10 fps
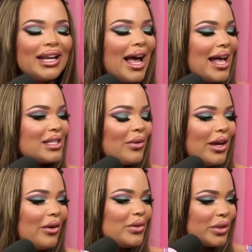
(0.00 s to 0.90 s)
Also, can
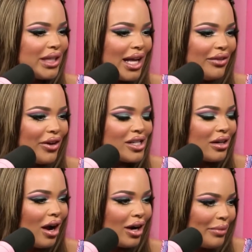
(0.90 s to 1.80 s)
I ask why you always wear
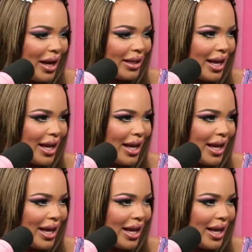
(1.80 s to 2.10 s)
Teddy Fresh on